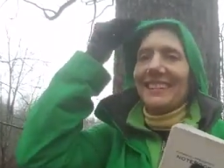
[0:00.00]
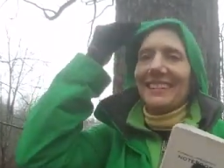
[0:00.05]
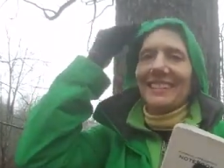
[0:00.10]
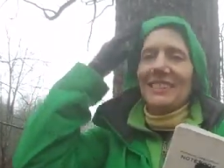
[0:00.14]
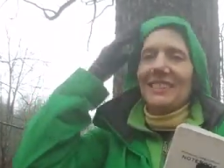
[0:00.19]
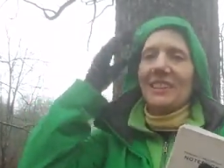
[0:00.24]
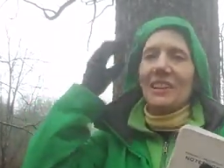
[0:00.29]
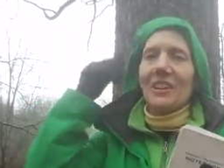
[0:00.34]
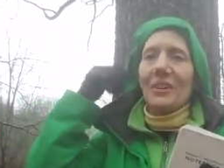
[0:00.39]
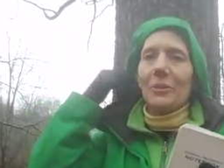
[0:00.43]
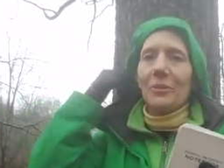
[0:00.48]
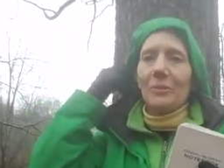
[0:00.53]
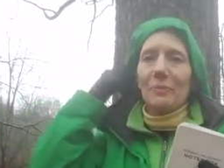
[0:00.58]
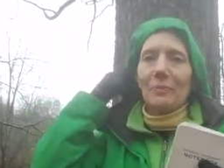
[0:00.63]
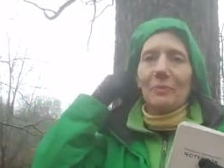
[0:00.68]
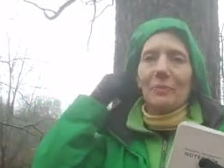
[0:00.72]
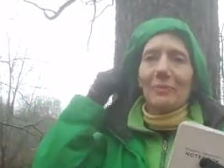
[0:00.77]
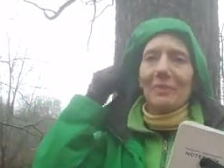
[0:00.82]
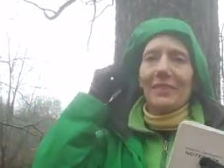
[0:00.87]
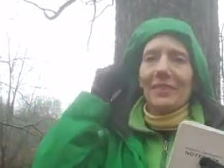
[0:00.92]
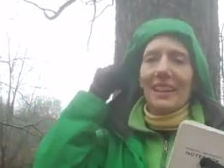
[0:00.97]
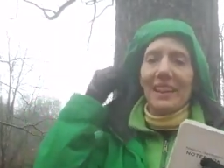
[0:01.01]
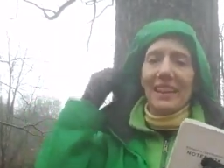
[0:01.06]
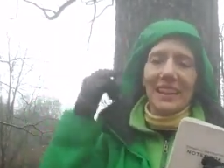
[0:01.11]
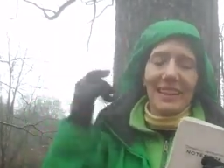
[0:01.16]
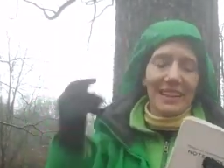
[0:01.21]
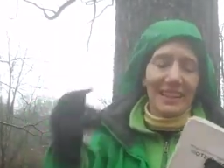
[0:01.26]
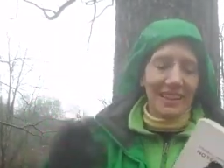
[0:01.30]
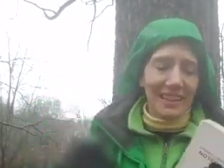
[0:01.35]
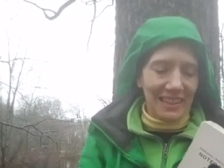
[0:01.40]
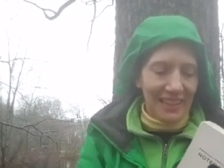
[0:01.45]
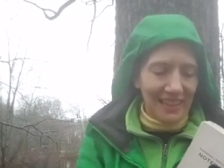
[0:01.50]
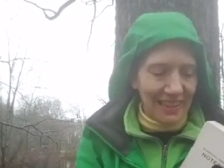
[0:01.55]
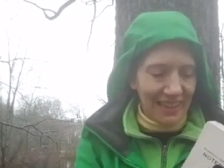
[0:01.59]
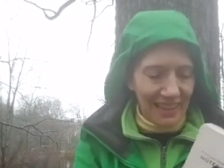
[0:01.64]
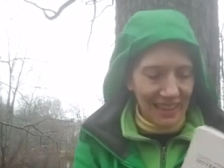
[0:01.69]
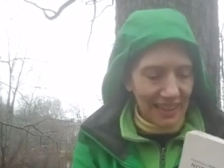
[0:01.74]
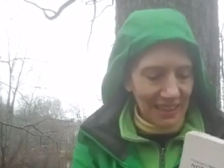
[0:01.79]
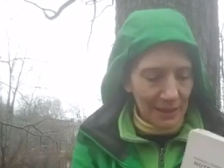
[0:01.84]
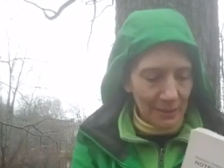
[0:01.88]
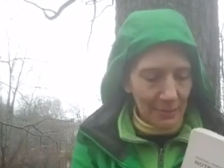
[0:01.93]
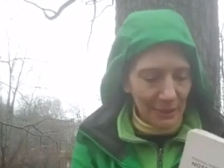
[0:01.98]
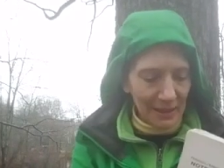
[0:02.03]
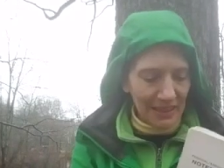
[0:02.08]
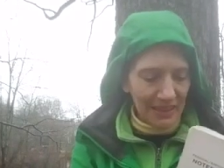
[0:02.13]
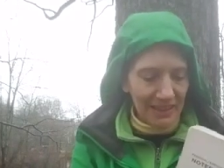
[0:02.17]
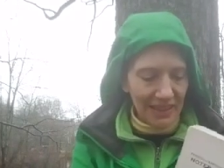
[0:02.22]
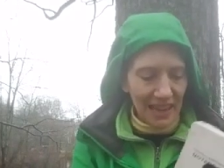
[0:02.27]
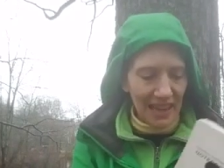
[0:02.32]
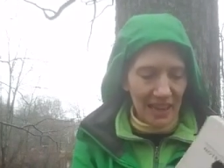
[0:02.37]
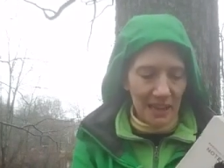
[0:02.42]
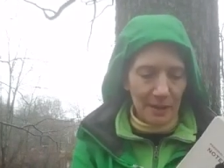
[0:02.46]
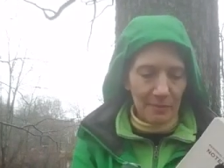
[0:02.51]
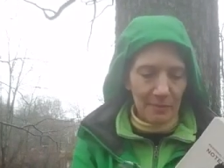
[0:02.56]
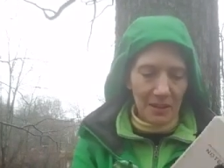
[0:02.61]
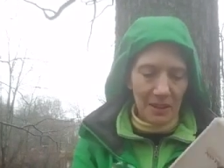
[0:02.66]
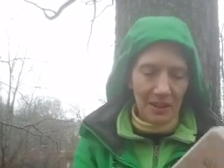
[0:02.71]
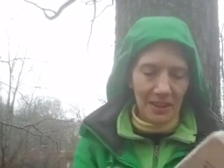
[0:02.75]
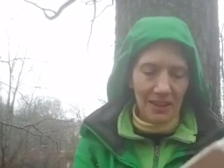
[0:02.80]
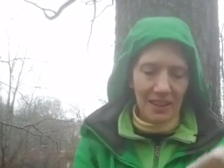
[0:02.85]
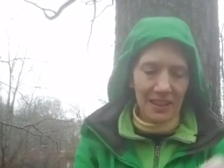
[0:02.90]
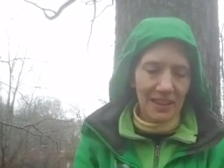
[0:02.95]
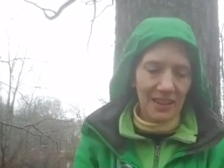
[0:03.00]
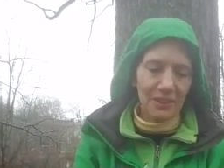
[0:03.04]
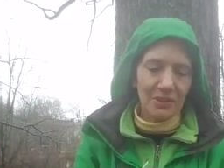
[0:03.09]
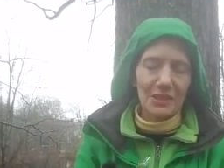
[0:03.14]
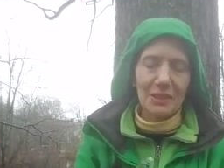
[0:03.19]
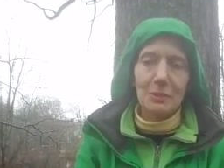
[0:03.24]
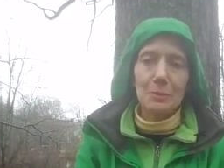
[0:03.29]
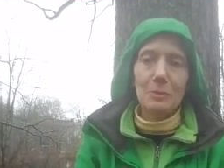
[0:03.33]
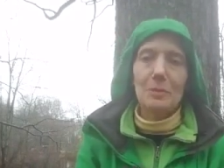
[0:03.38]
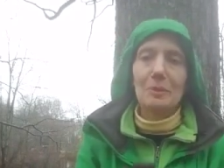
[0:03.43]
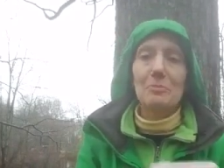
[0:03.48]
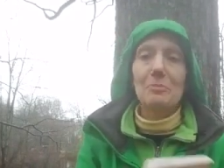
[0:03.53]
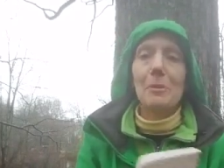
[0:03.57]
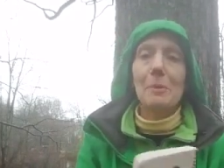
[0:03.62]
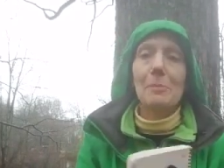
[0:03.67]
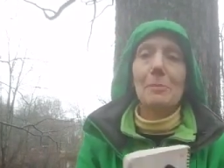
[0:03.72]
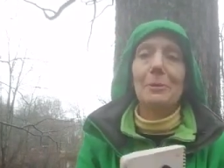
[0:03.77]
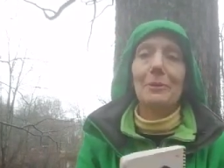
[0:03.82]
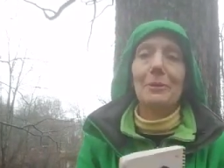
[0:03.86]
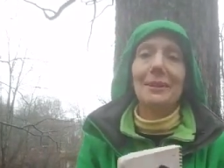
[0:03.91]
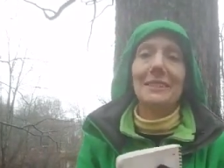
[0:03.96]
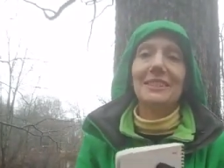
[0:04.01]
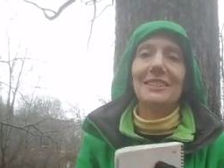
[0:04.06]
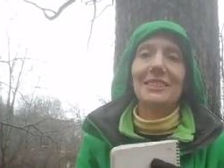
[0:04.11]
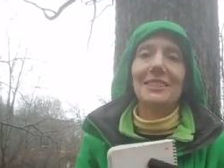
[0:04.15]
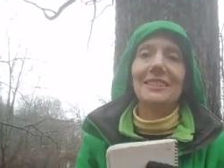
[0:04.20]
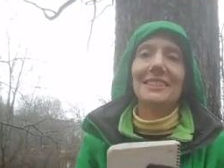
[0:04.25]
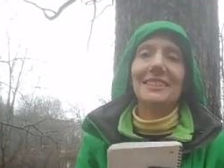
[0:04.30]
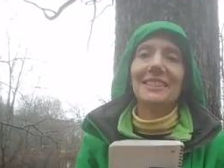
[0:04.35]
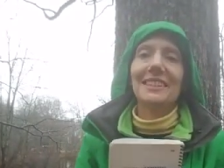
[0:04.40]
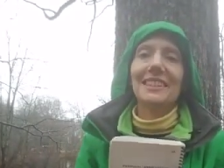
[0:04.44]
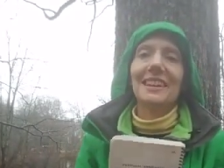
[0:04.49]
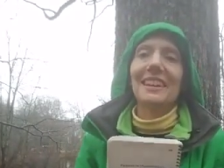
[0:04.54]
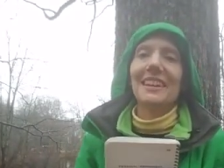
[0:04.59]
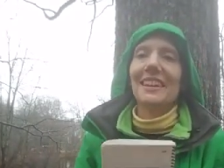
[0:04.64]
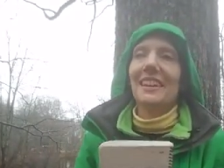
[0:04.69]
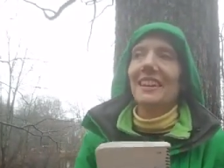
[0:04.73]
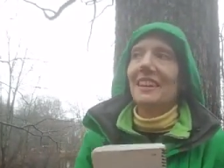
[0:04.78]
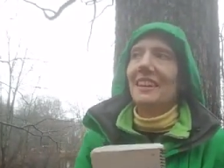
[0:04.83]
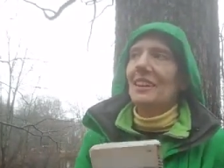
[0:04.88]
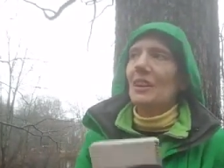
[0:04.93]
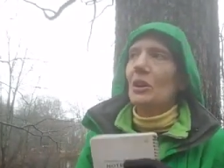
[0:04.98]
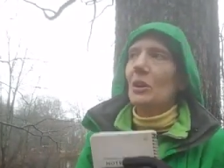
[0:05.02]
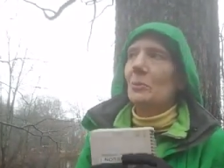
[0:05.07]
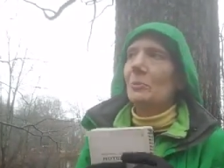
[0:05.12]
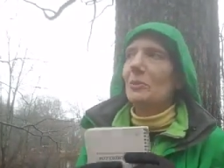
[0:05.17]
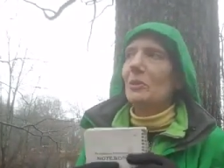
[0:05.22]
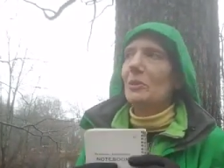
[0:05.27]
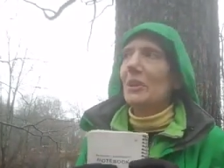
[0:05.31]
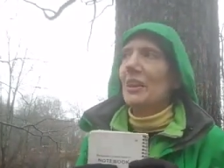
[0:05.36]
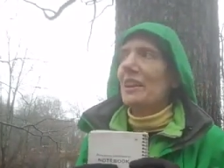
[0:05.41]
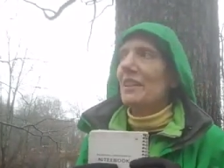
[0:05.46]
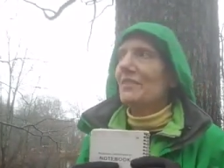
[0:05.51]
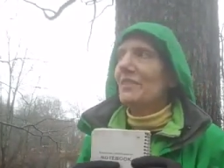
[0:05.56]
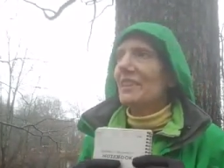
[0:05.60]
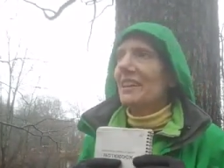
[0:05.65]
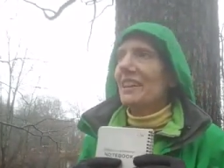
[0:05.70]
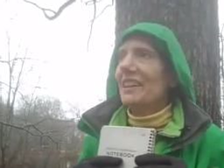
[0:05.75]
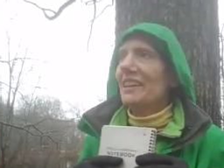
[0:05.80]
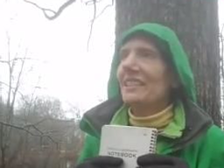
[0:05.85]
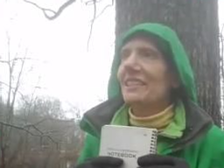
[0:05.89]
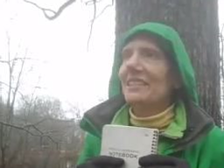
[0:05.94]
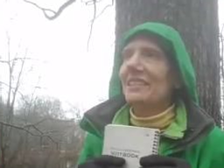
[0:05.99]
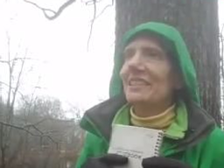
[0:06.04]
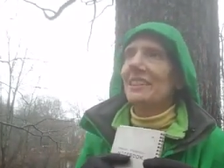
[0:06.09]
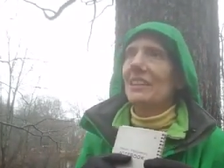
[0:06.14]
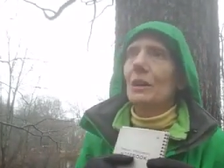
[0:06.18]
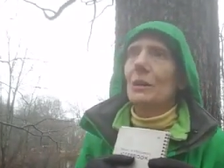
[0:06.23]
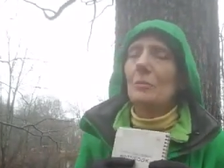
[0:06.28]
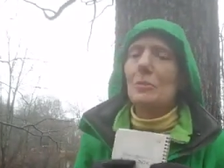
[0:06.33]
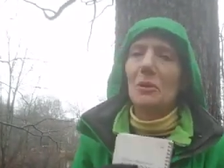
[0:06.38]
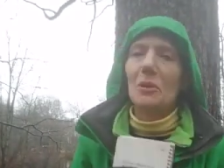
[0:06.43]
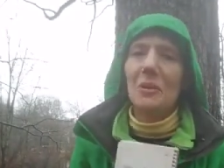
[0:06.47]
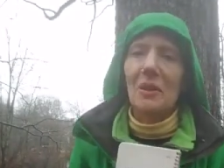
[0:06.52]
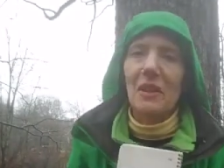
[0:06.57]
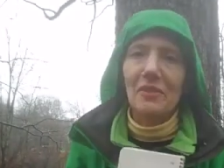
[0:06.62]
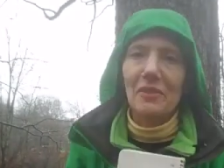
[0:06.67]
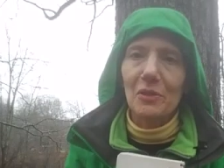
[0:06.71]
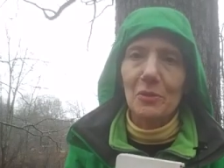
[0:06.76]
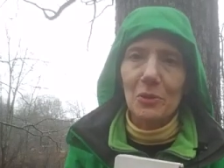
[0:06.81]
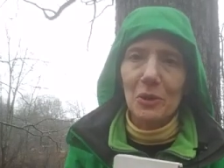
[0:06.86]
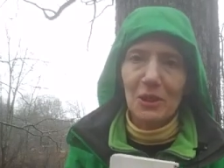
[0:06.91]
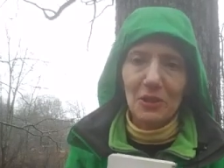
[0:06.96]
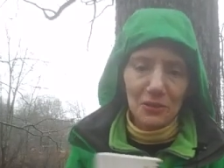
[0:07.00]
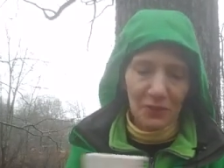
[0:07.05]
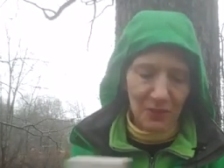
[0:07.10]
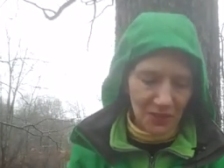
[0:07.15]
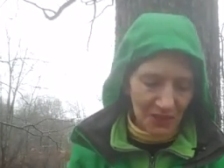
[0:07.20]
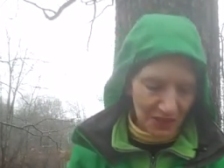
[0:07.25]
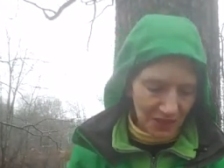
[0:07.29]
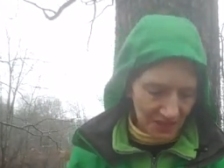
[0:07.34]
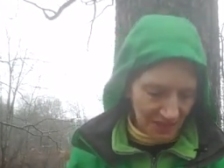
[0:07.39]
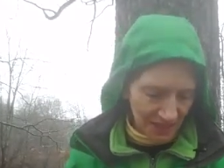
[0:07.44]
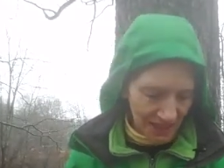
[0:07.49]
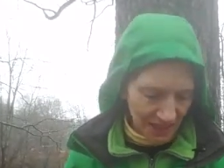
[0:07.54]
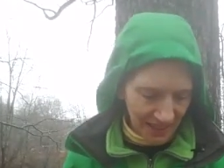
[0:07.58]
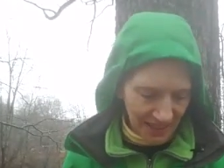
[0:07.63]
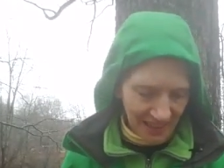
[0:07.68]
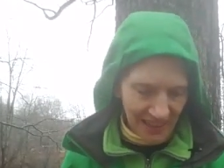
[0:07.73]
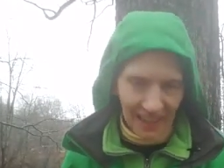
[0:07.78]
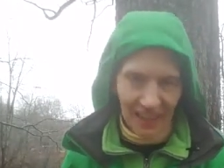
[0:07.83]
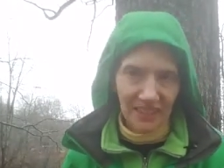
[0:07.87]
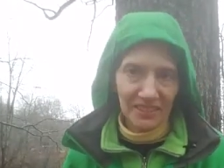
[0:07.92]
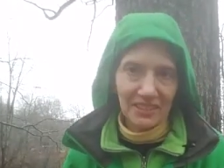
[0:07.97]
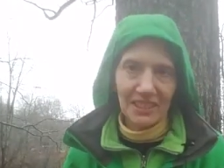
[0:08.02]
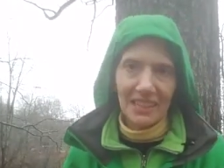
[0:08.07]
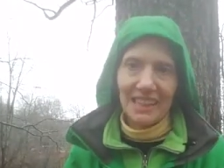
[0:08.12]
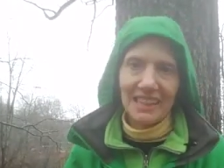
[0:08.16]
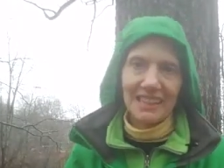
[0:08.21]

So in the meantime, Christmas preparations. Hope you're having, hope you have a wonderful holiday